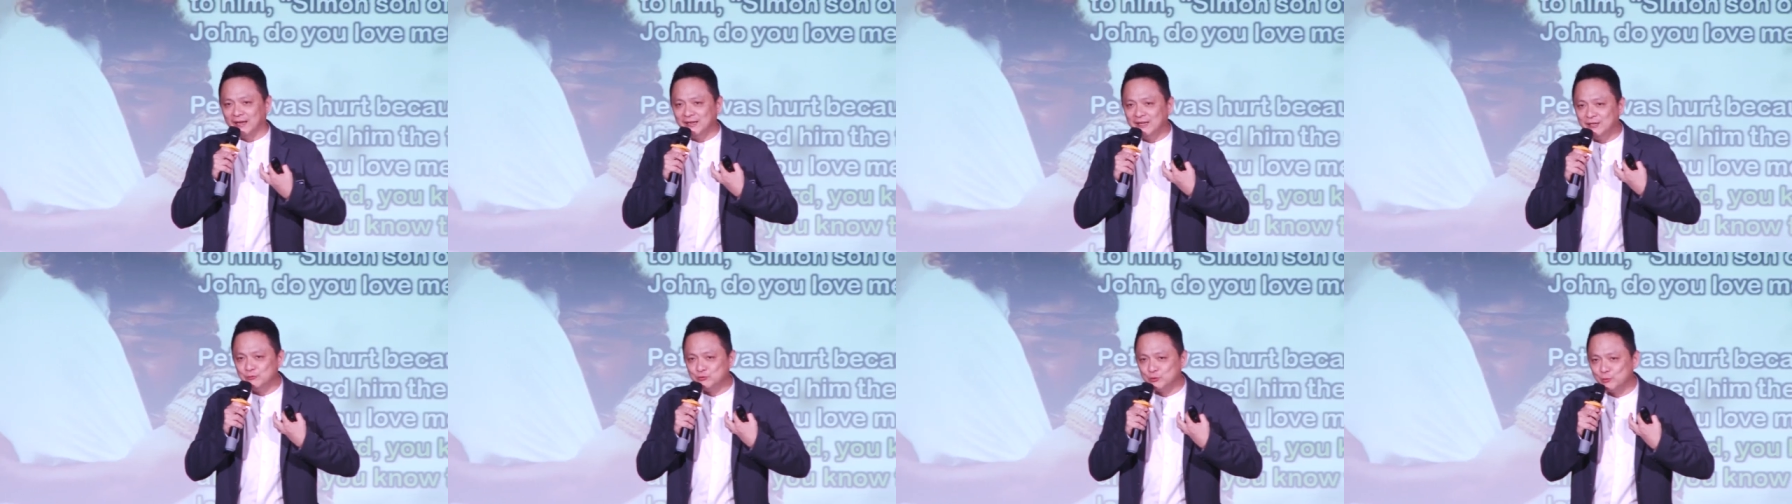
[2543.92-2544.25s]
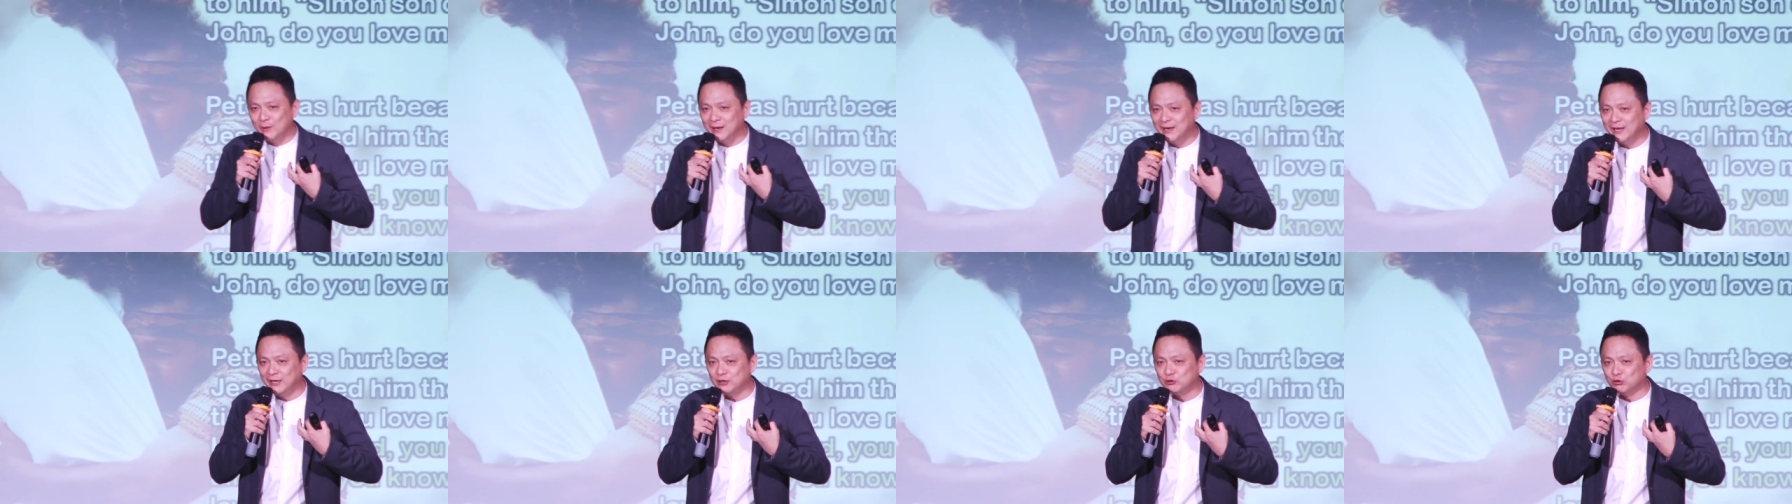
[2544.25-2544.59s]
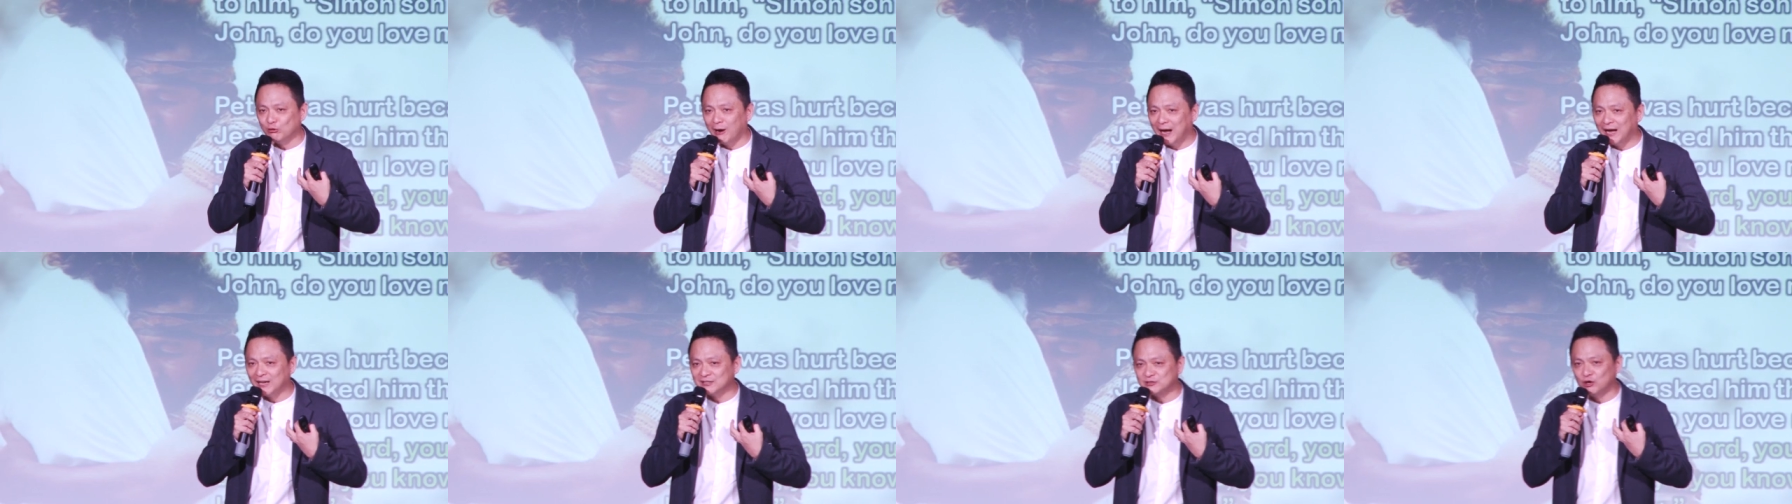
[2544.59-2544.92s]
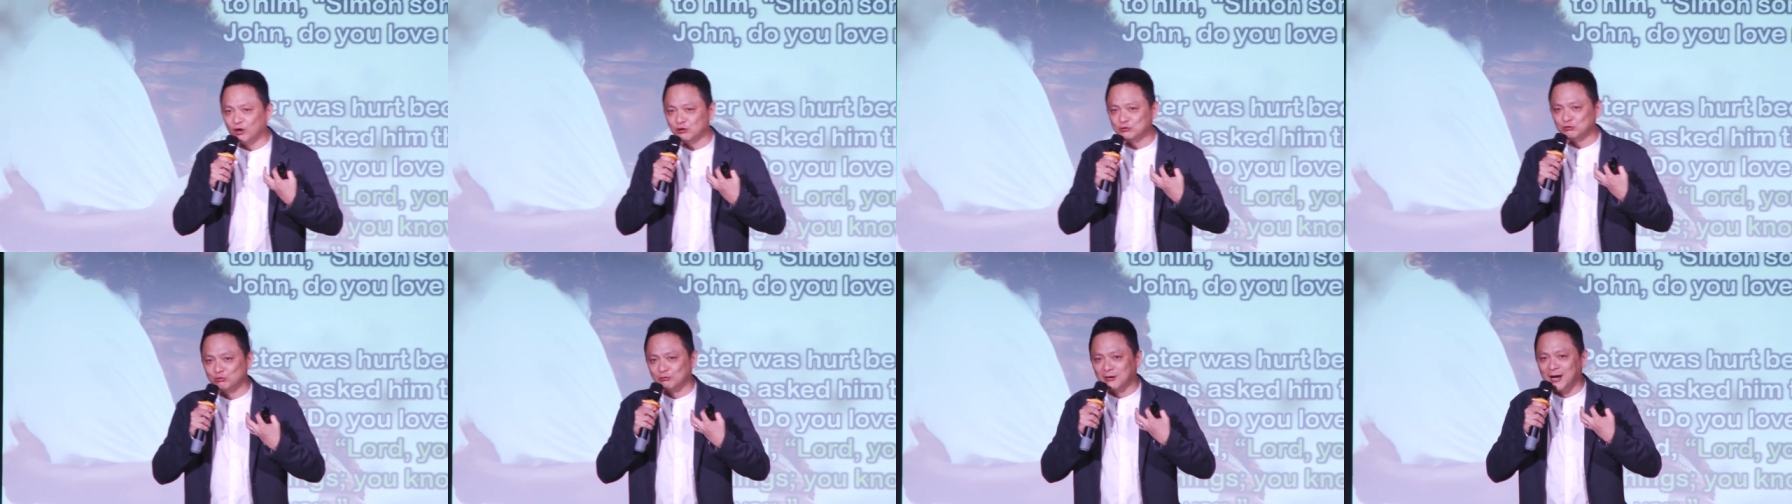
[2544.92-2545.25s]
And he's willing to
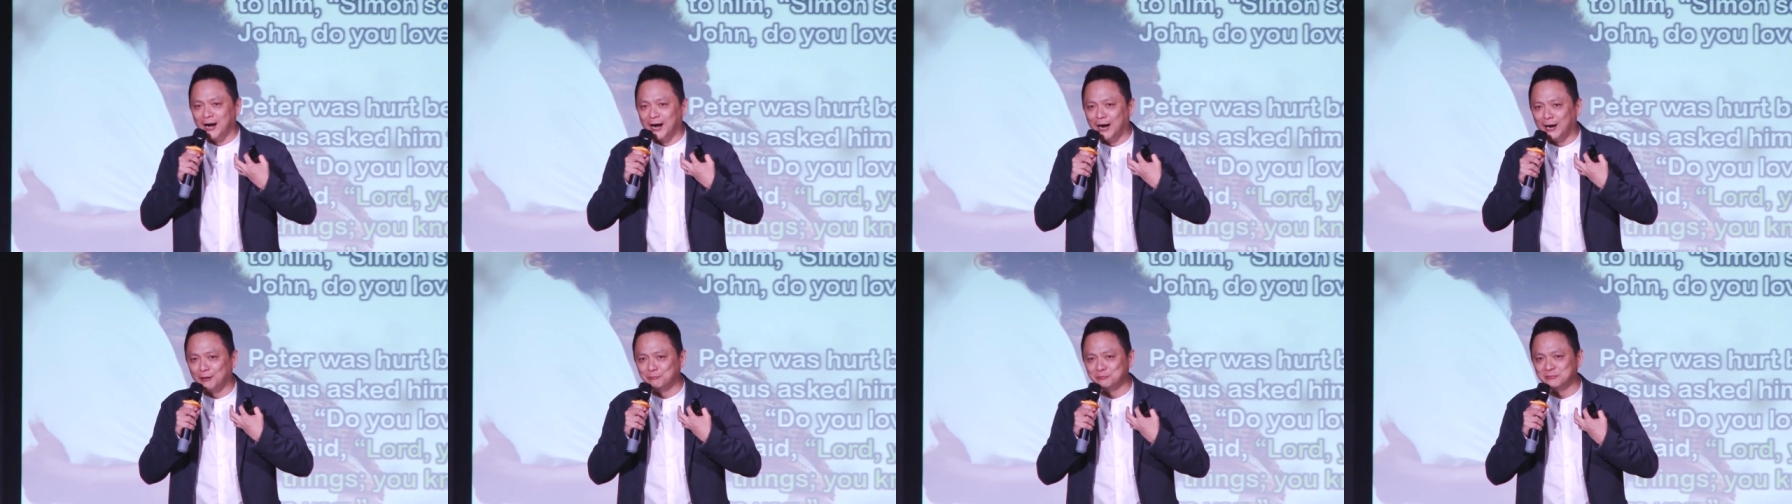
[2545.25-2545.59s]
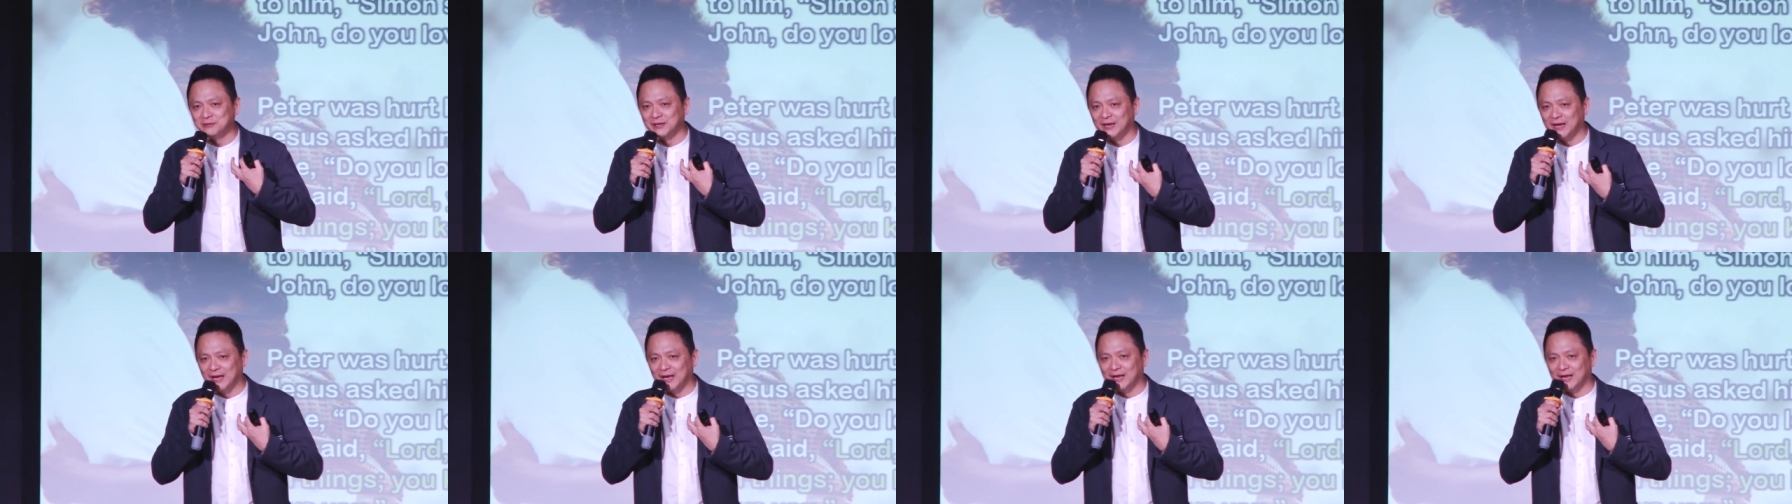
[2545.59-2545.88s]
ask God to come,